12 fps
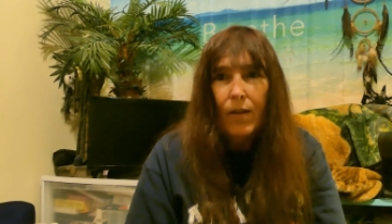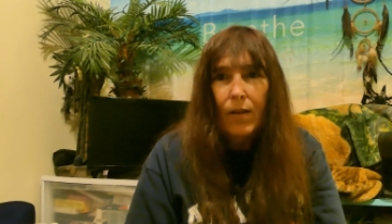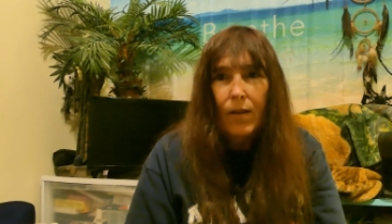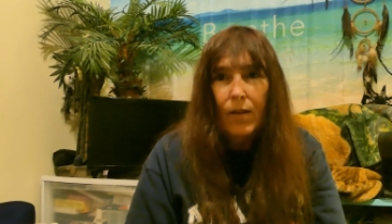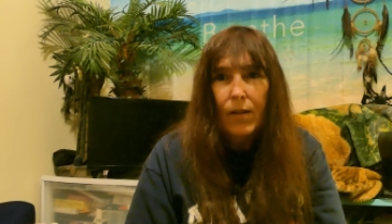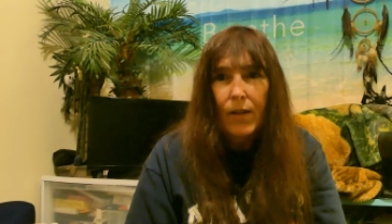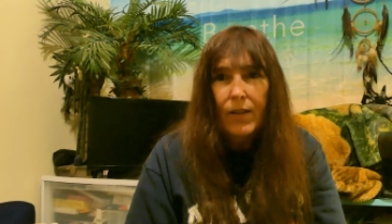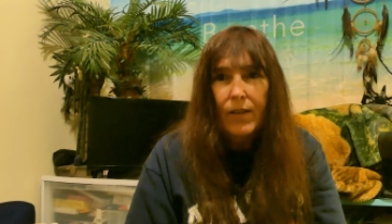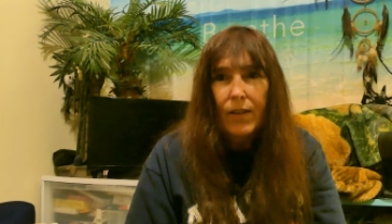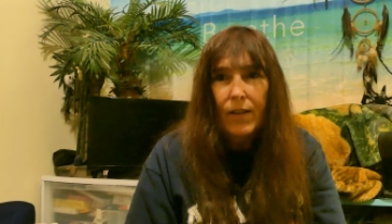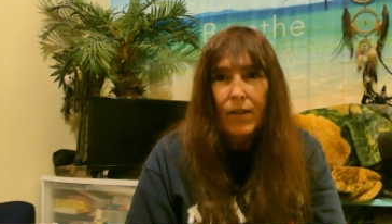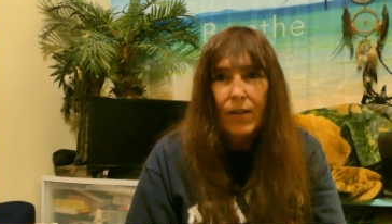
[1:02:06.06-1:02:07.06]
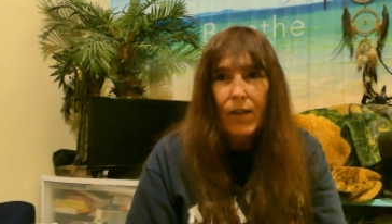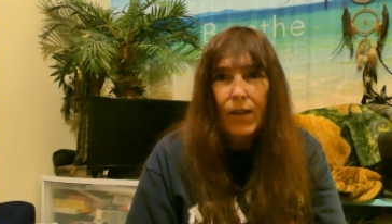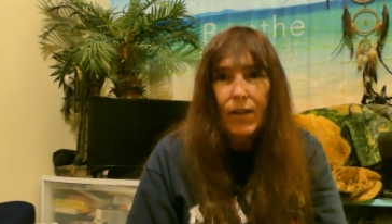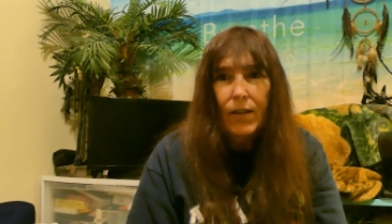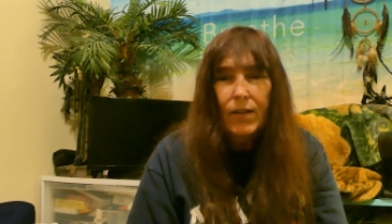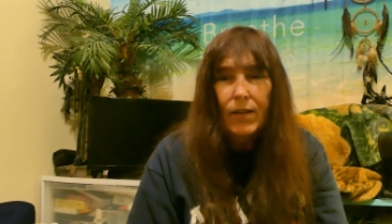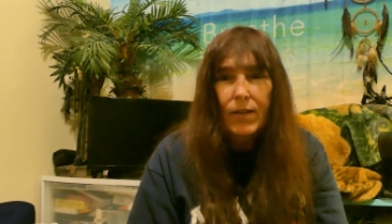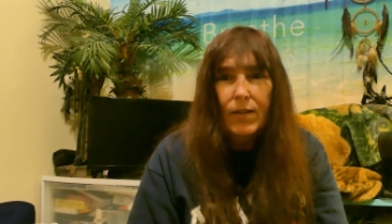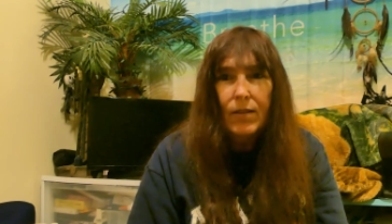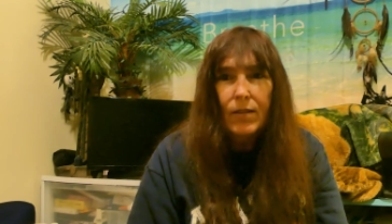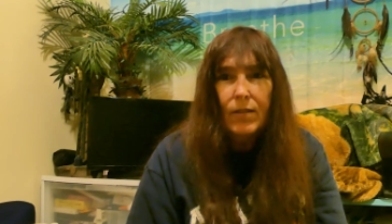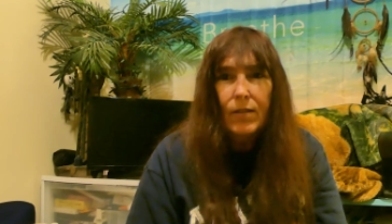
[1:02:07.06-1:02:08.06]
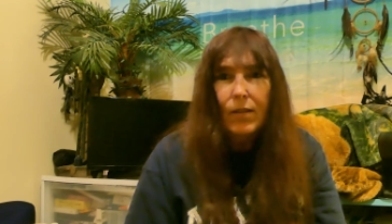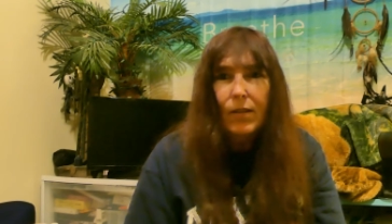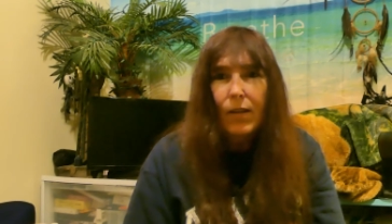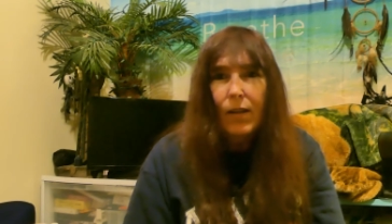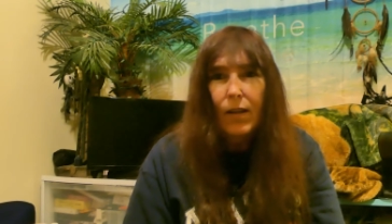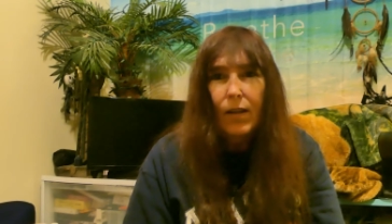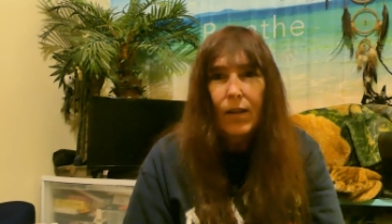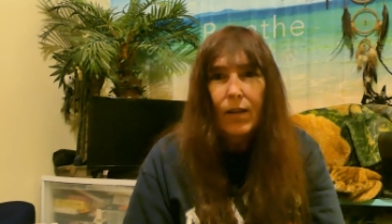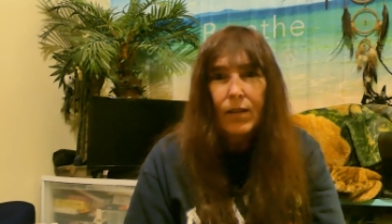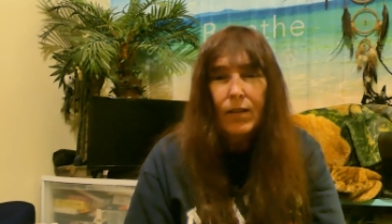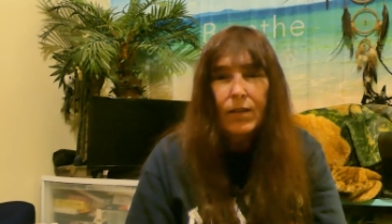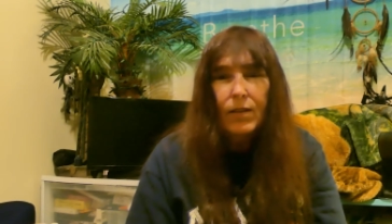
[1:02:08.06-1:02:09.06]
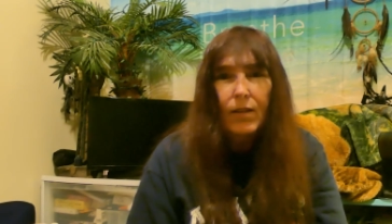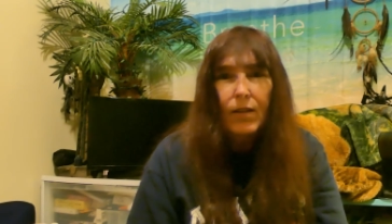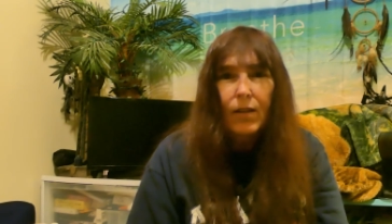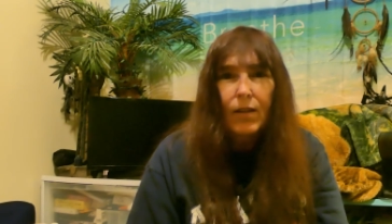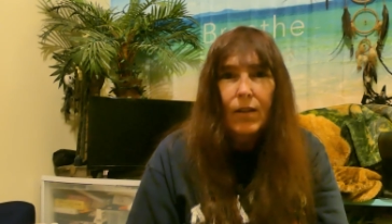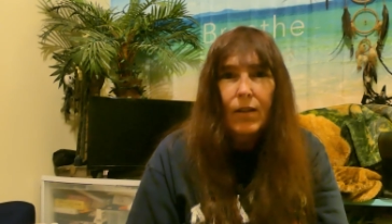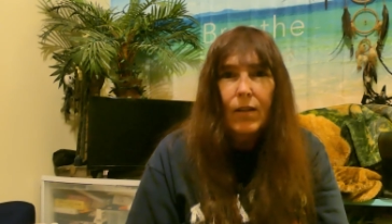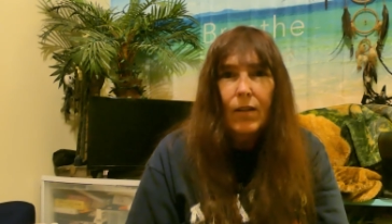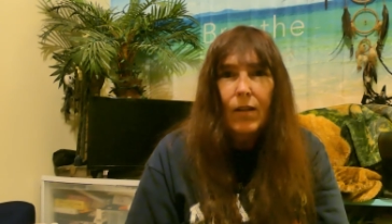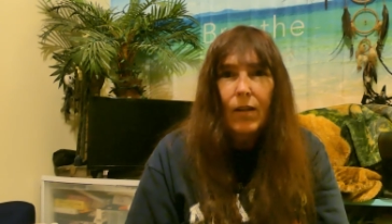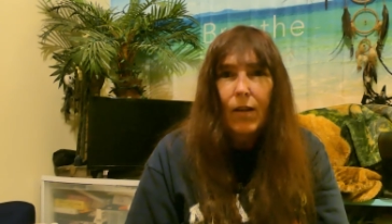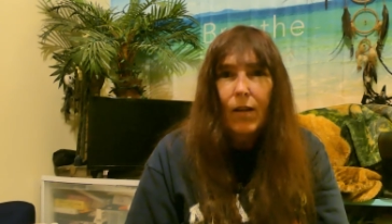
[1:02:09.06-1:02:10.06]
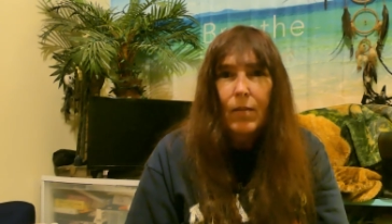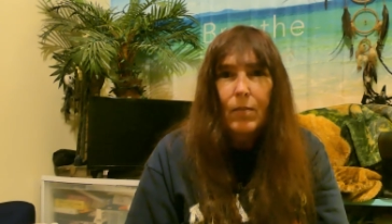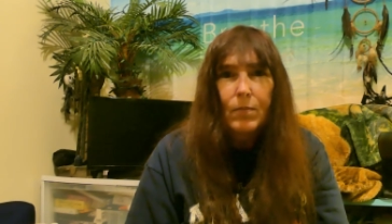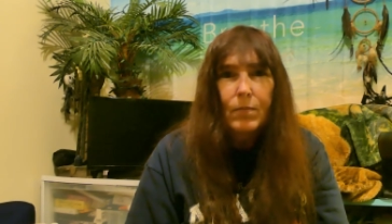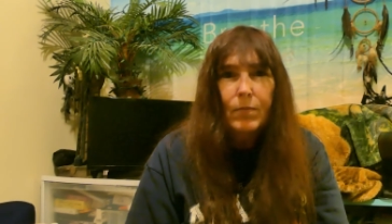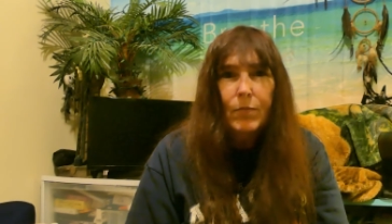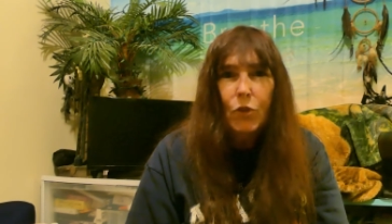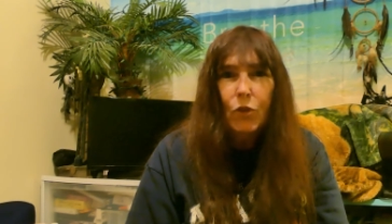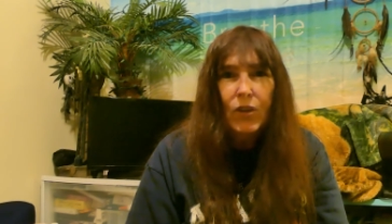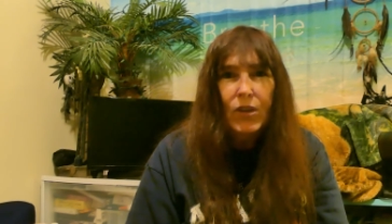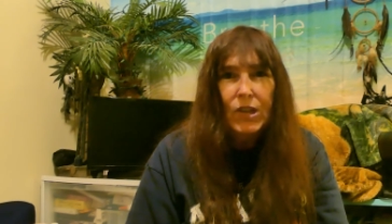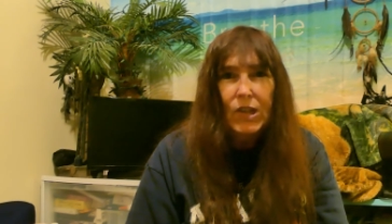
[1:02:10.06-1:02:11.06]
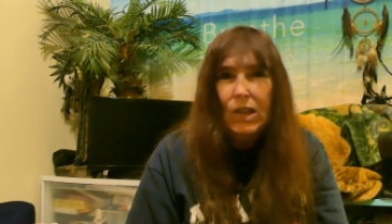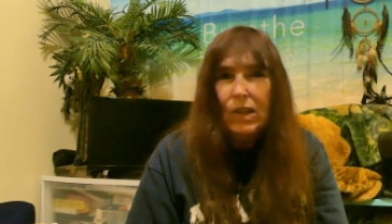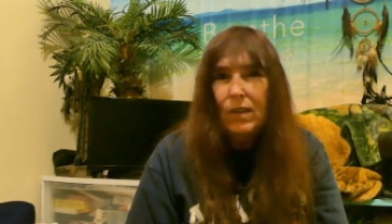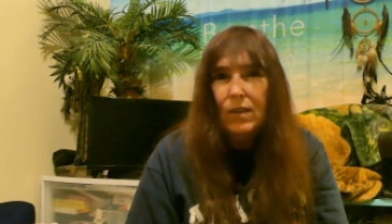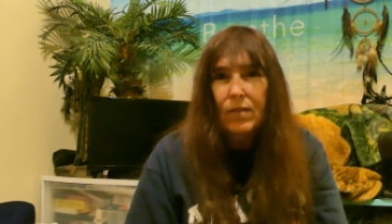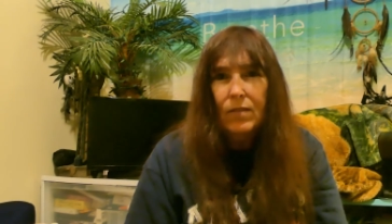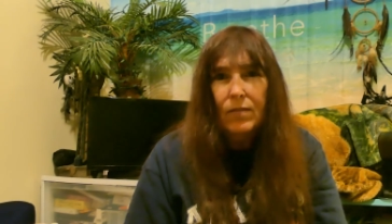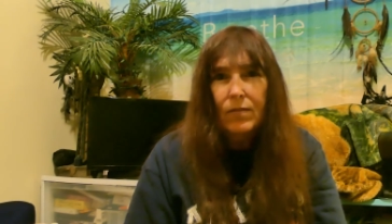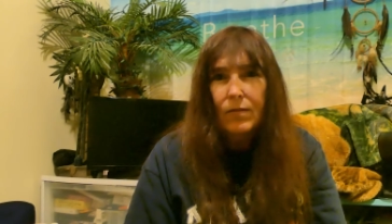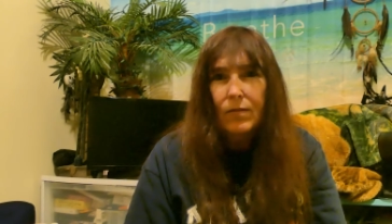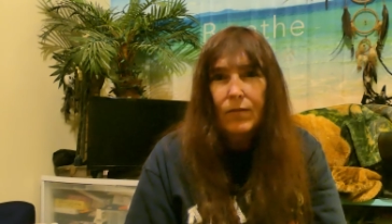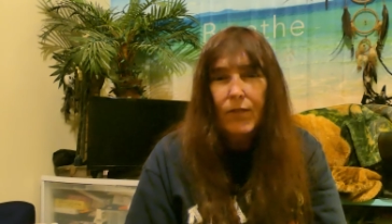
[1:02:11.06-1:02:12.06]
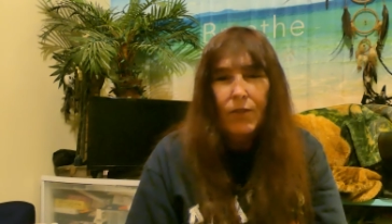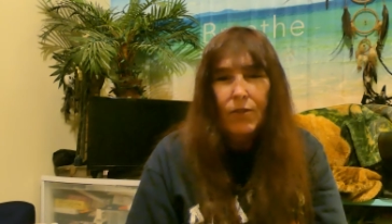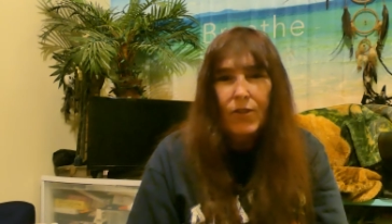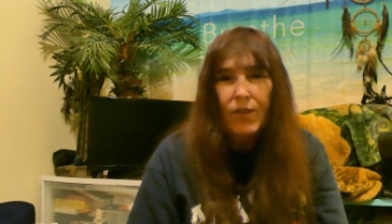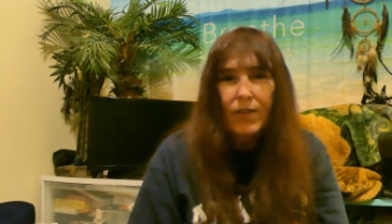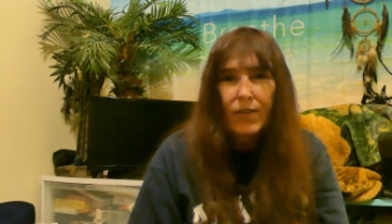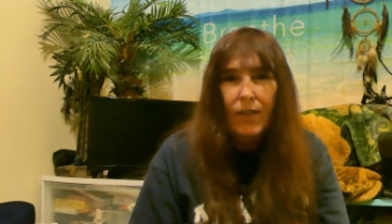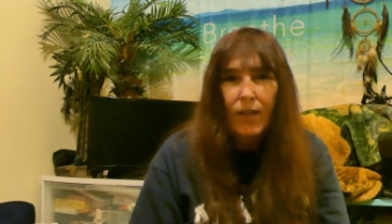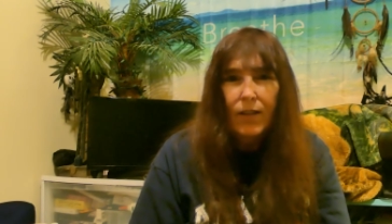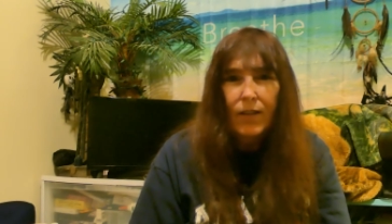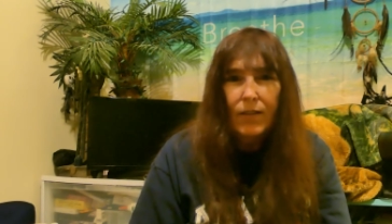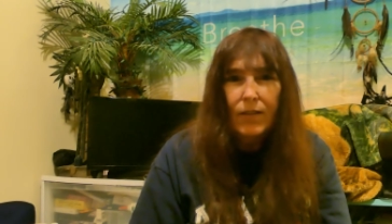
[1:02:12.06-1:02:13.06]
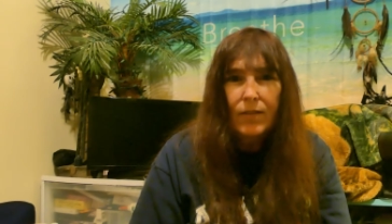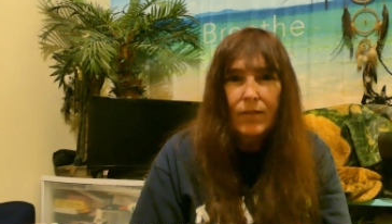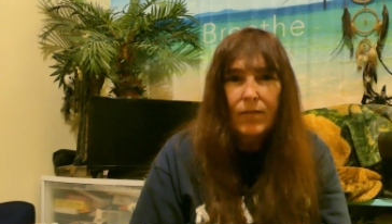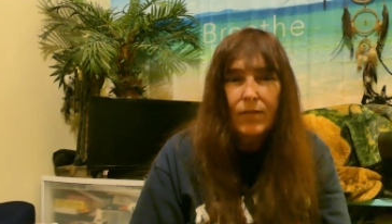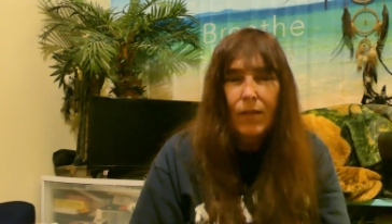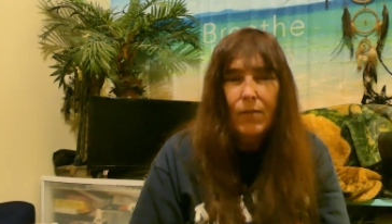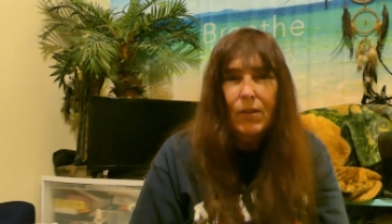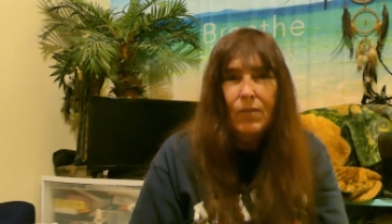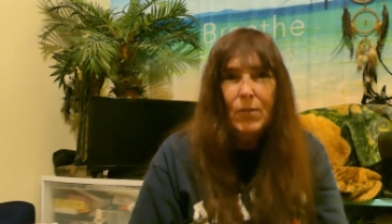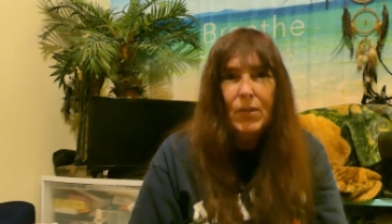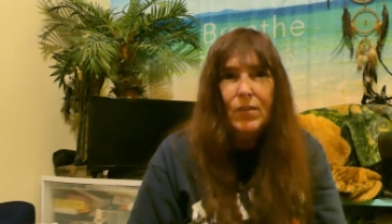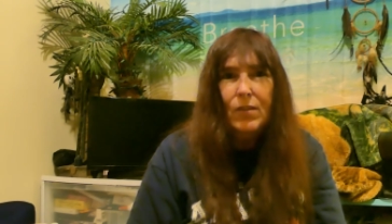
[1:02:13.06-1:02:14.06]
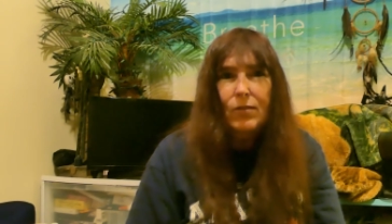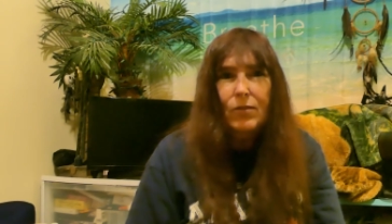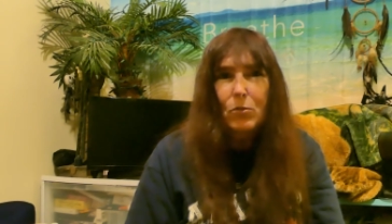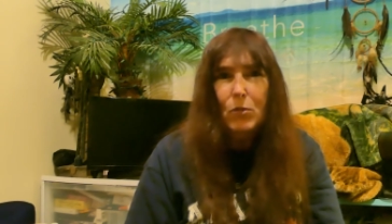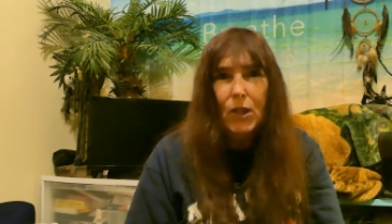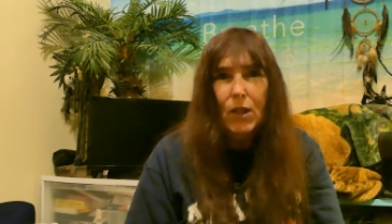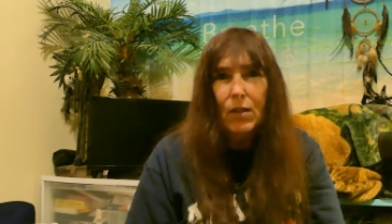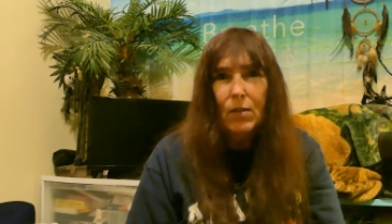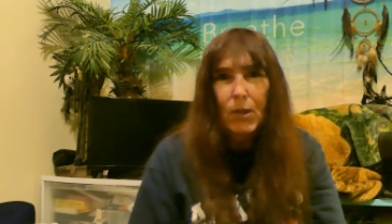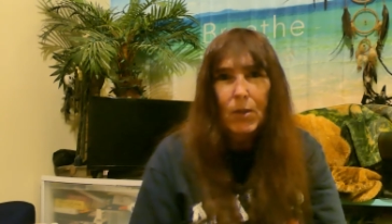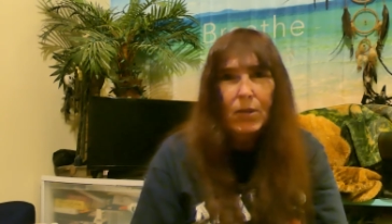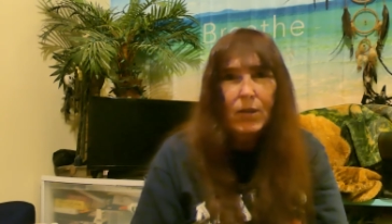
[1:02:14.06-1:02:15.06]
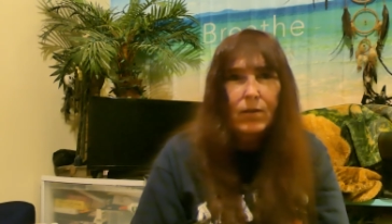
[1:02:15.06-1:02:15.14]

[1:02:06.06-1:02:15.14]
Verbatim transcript: on Alaska Airlines, and um, you could see it in five or six days. I would give myself a week, maybe